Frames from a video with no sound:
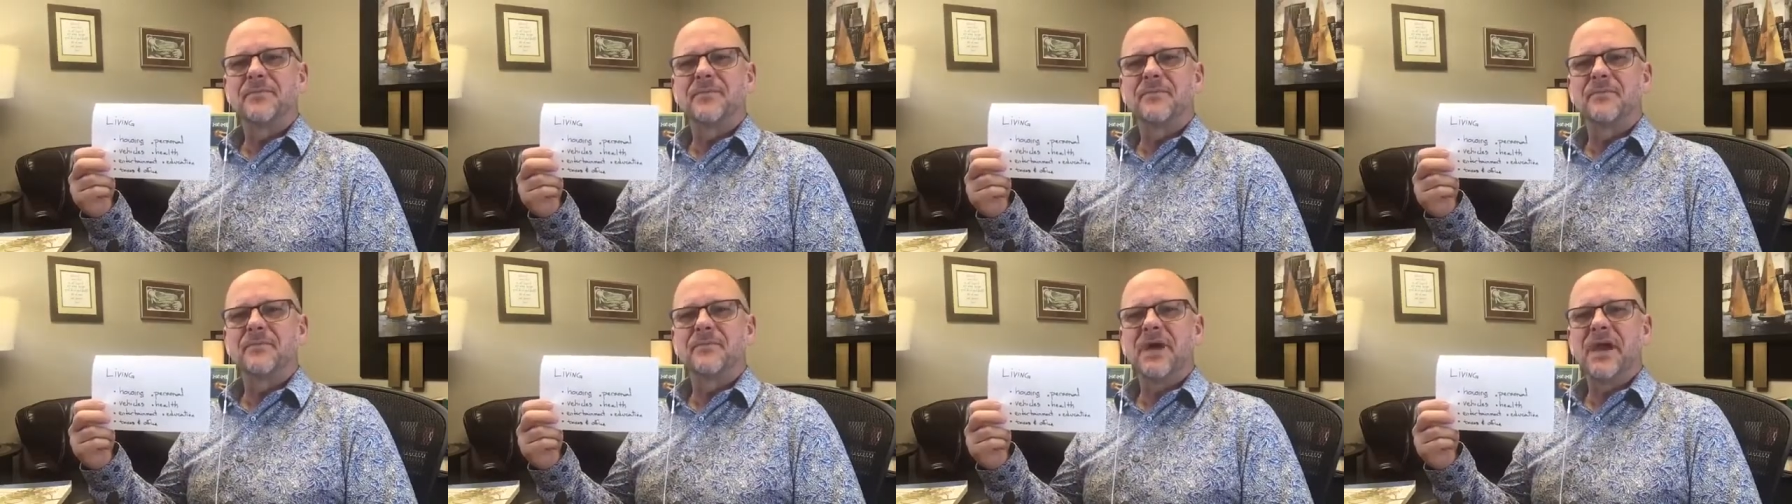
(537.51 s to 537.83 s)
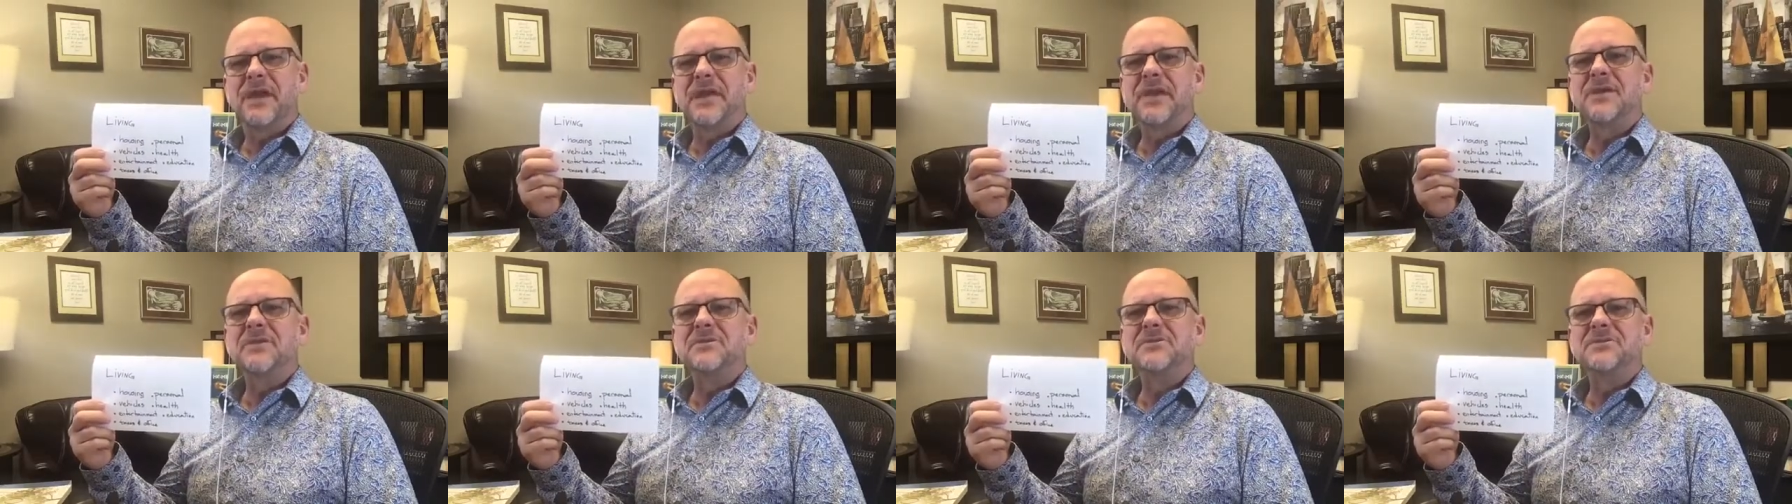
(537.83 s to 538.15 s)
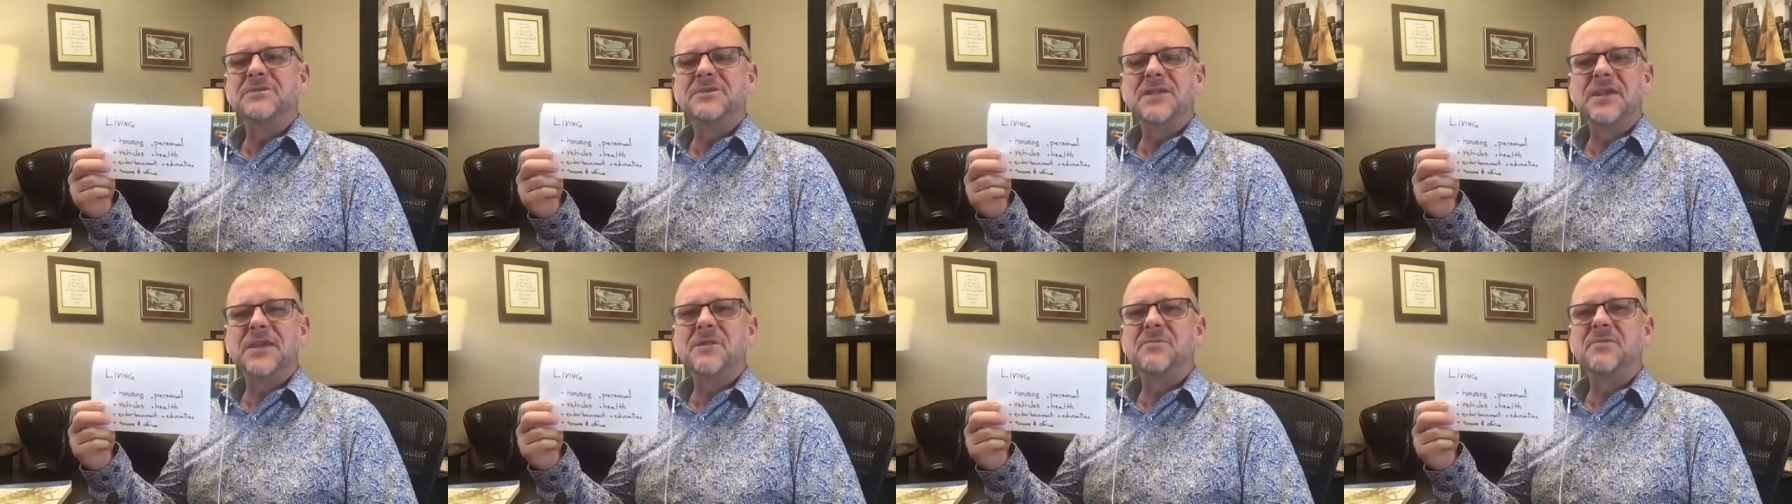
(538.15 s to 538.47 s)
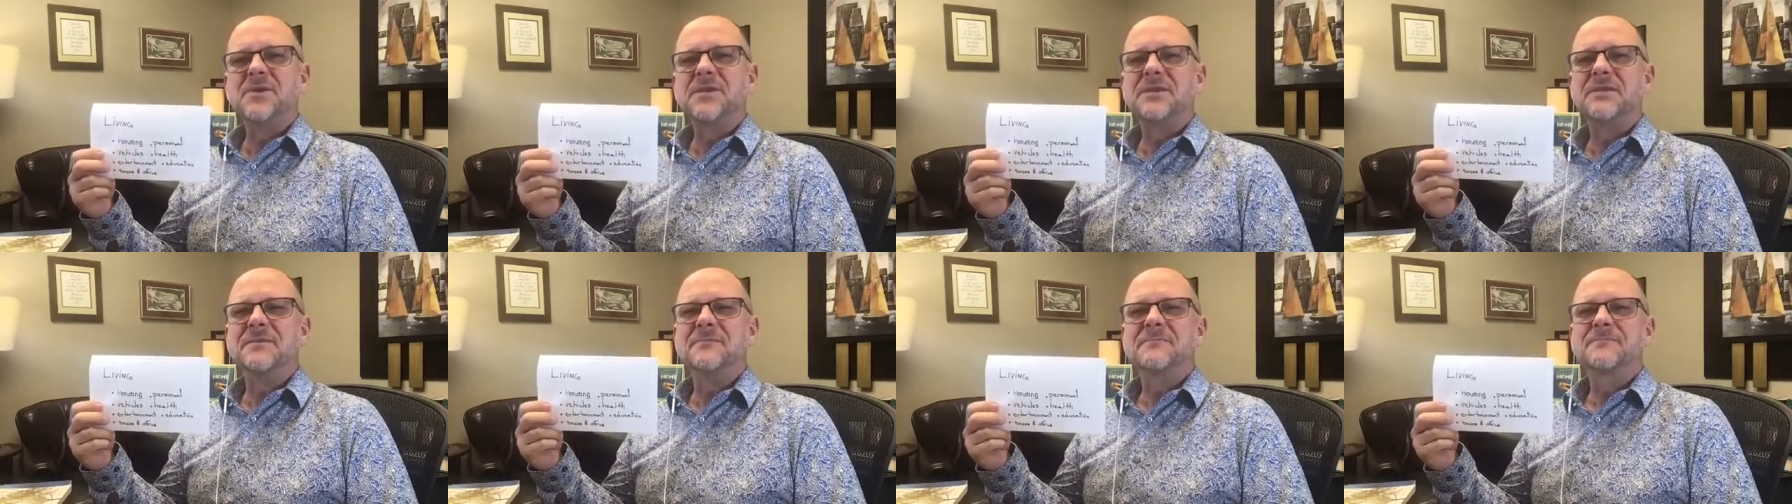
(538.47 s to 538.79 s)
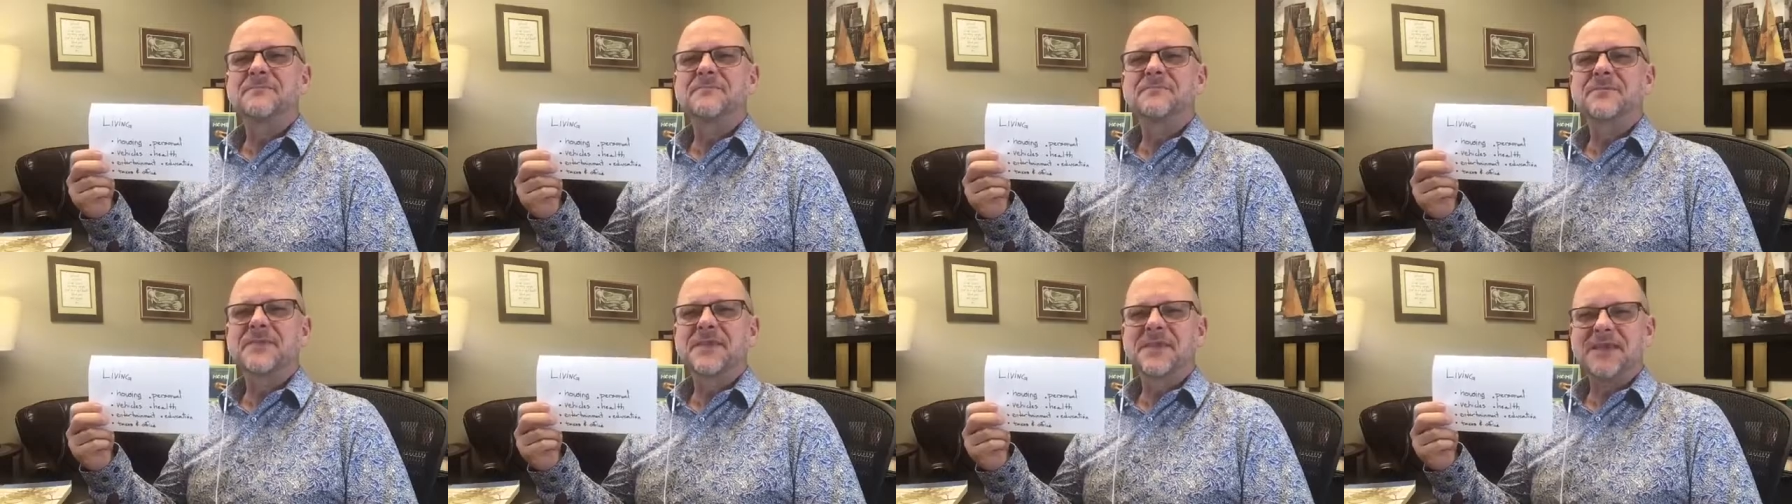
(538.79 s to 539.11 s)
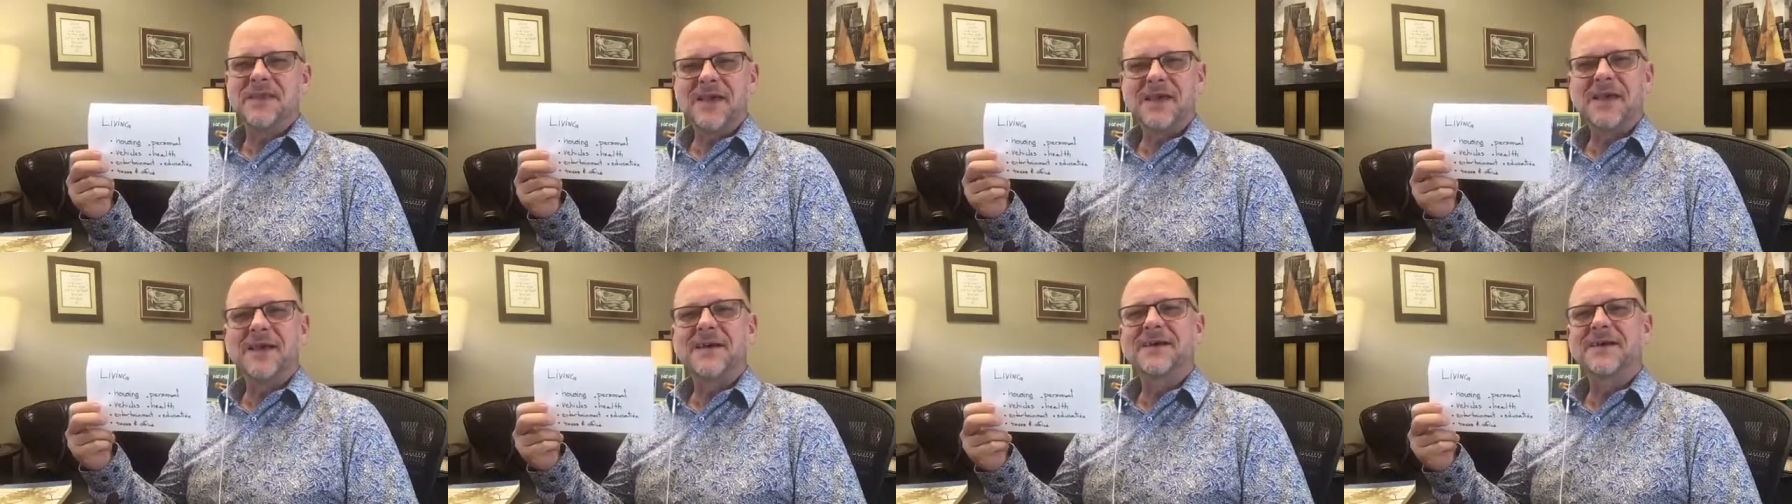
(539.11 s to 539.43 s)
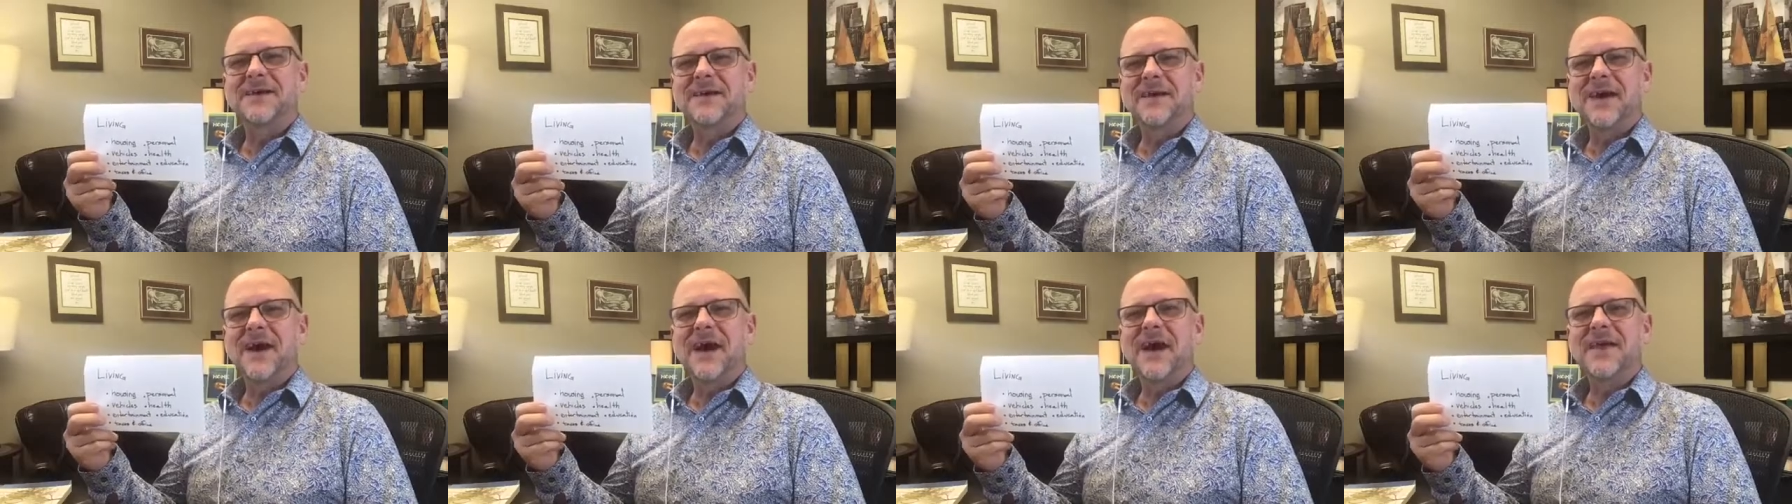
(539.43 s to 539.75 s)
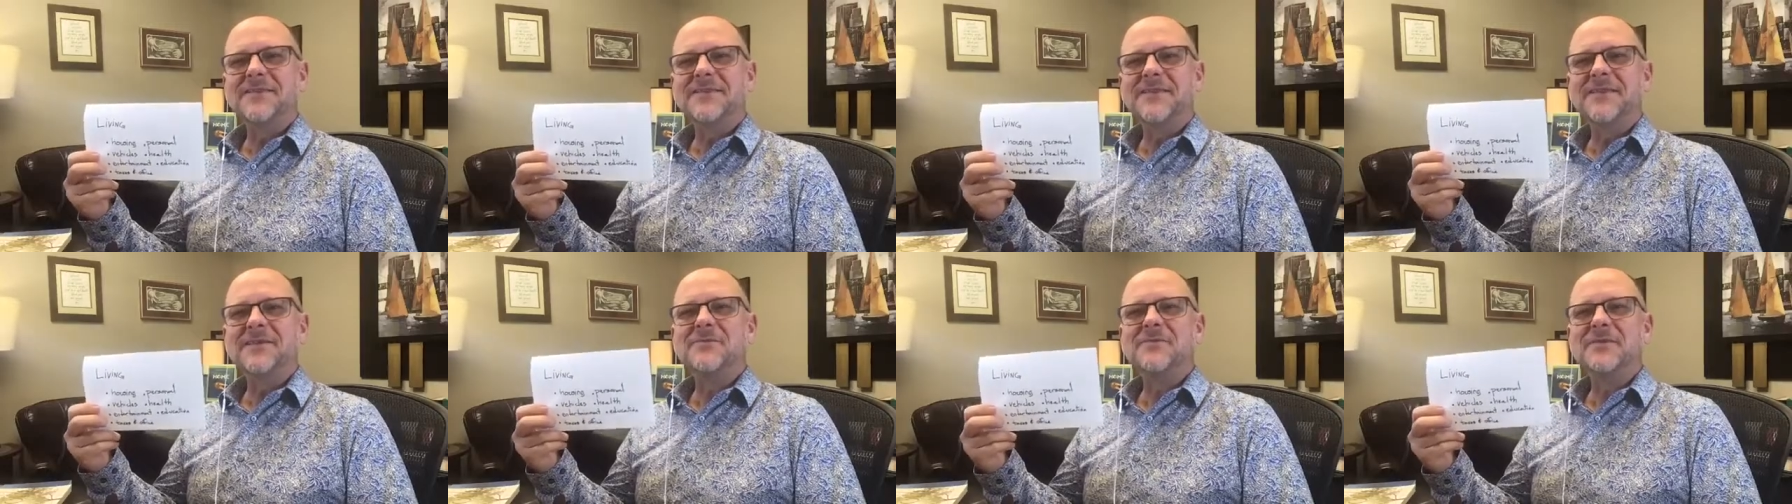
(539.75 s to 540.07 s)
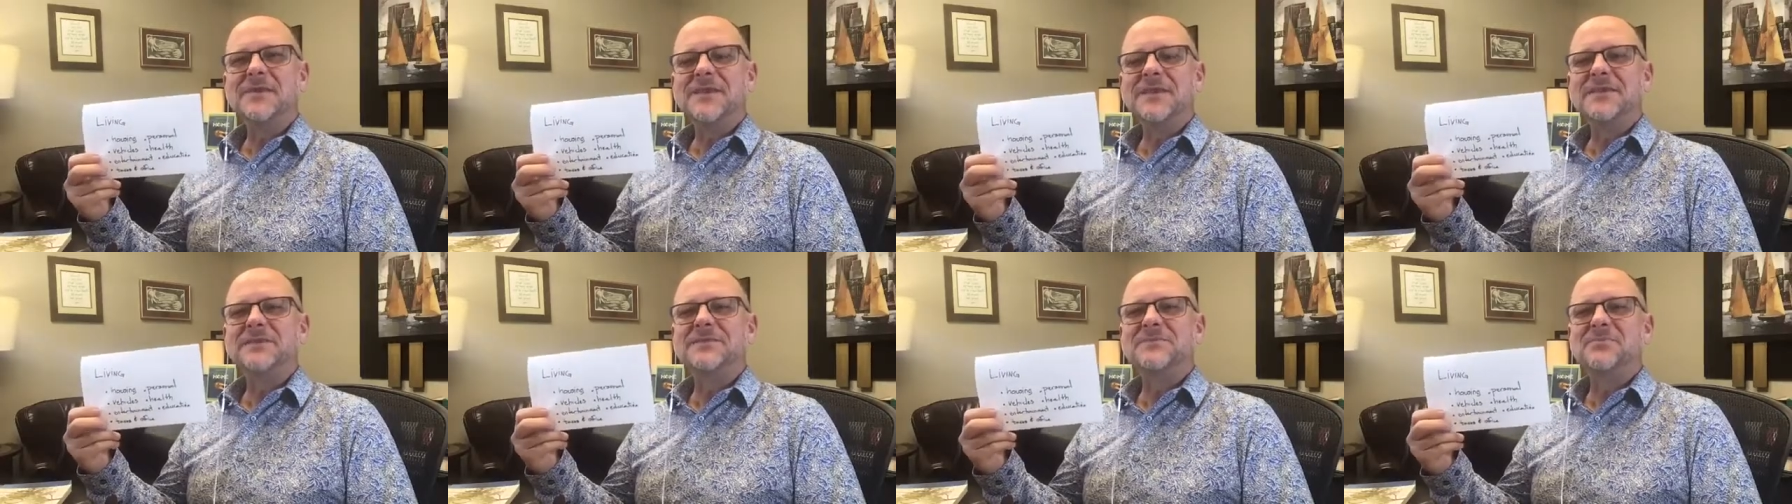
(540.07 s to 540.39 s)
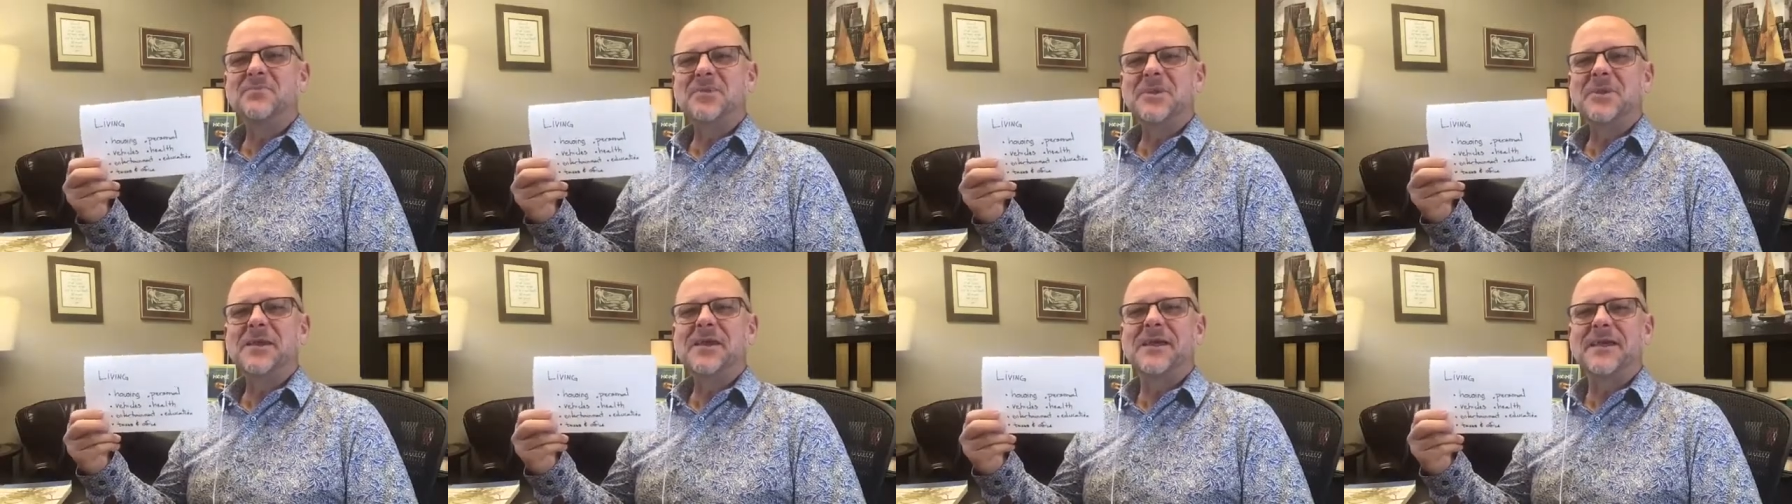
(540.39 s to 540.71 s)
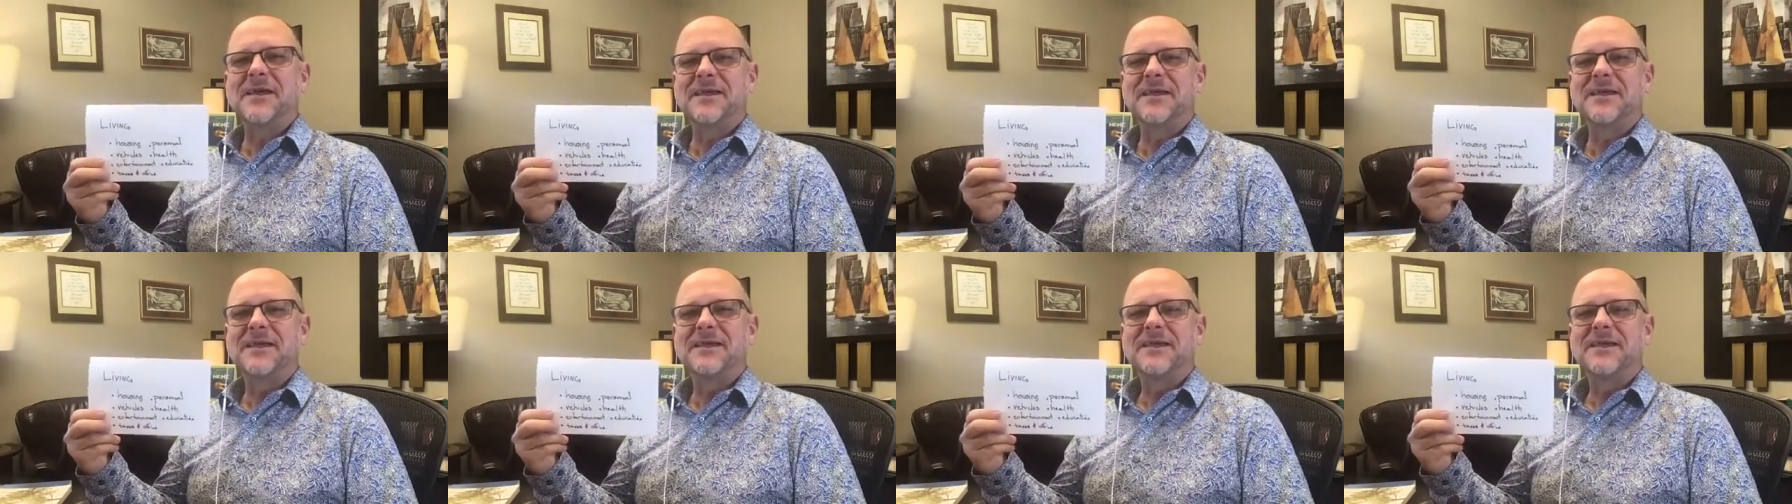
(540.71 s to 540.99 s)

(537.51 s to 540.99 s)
My entertainment, I think we need to play.